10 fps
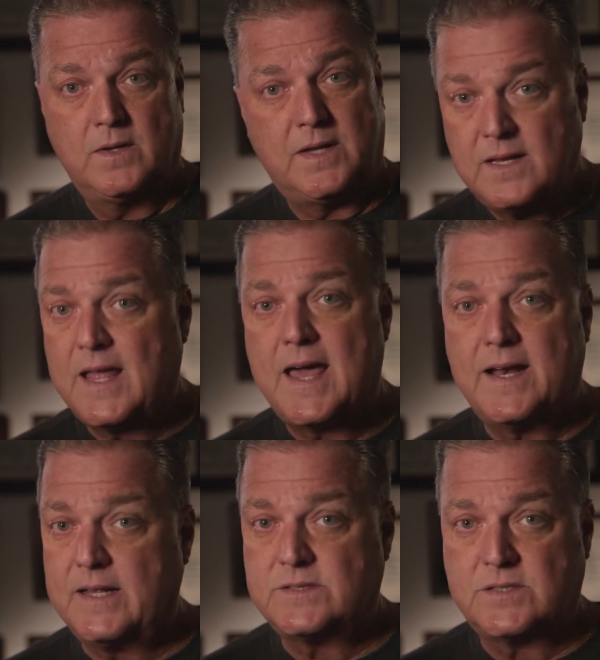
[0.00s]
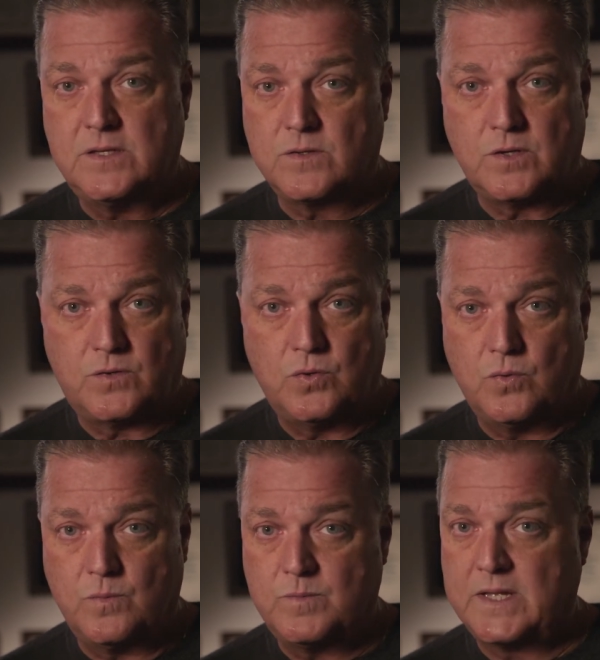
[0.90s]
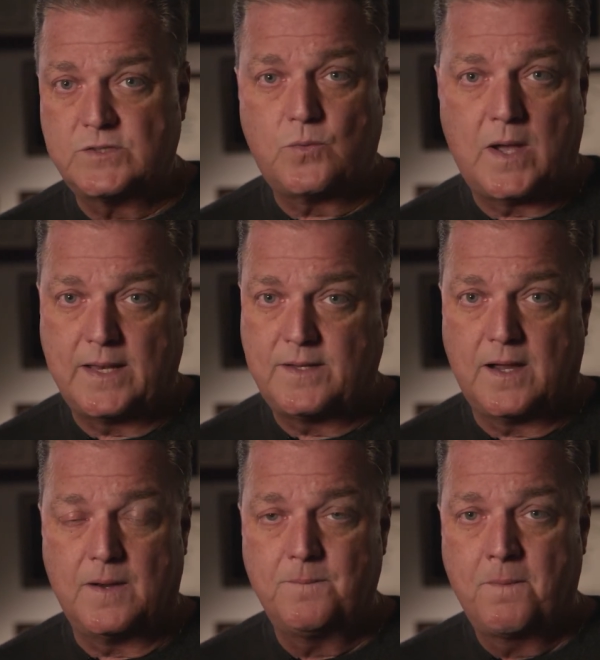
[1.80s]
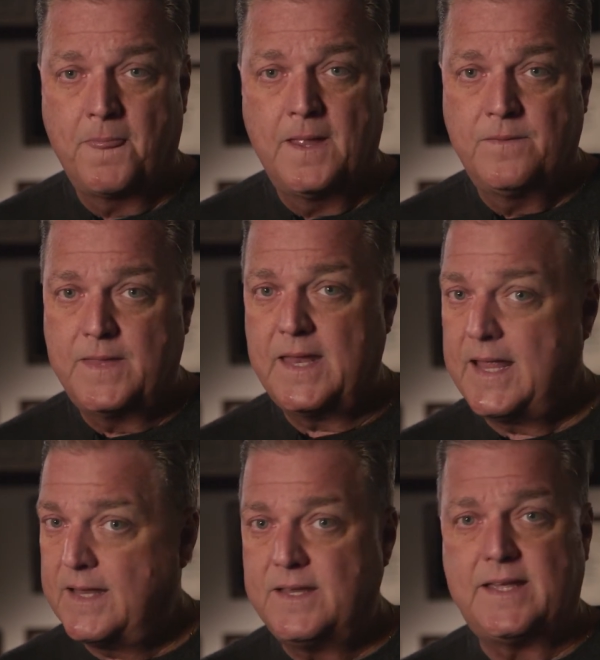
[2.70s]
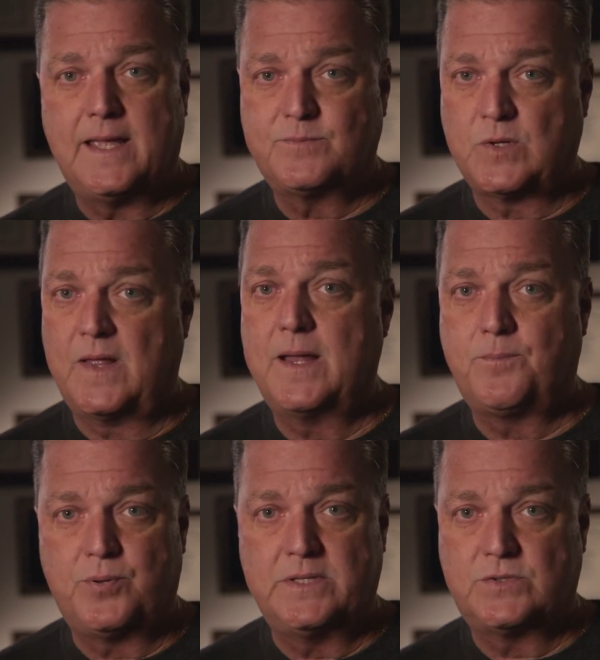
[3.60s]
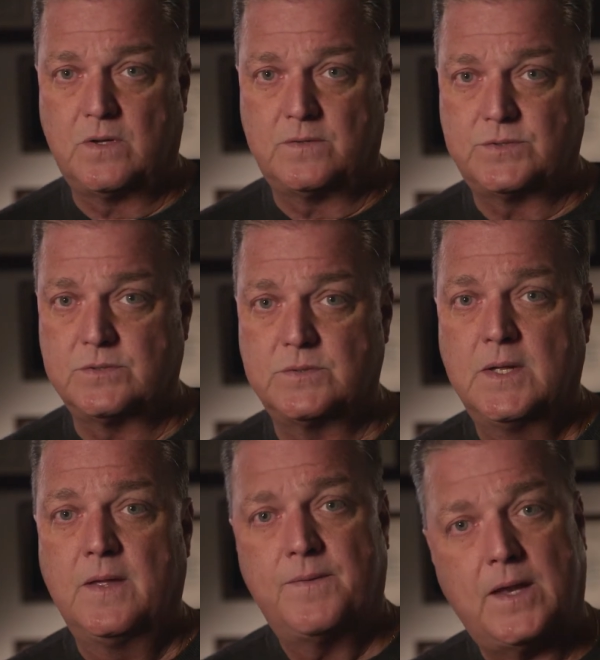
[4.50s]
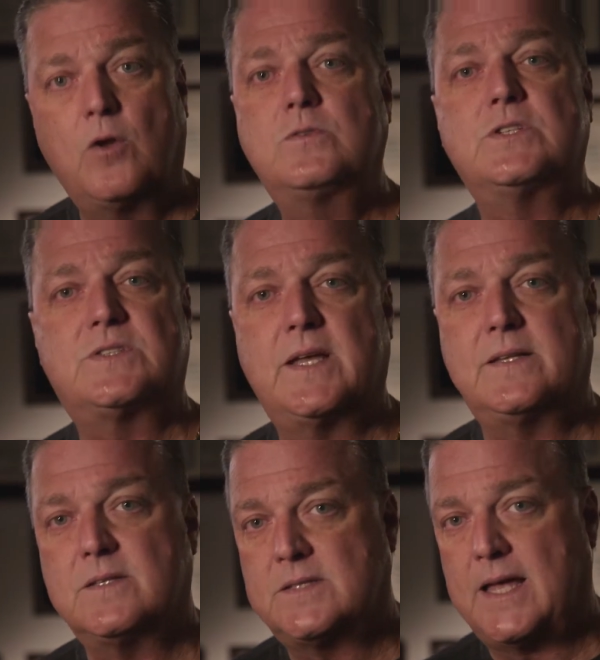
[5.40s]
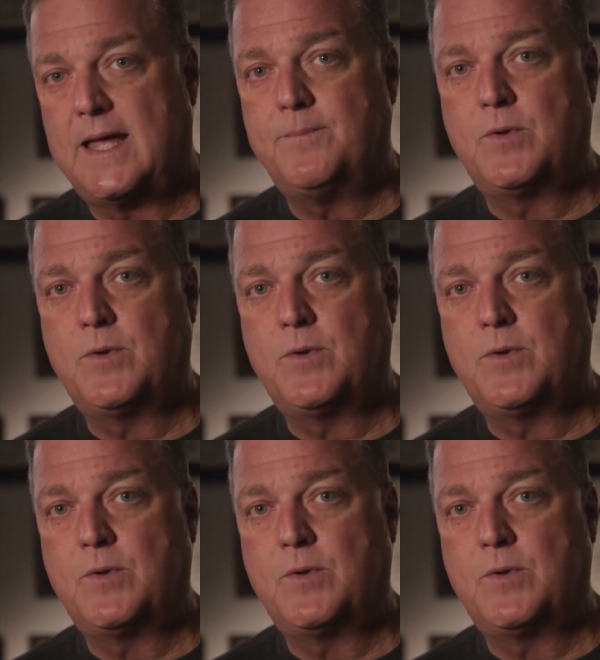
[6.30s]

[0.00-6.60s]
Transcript: Getting out of that steel cocoon, that squad car, that handicaps a lot of police officers. They don't just take the time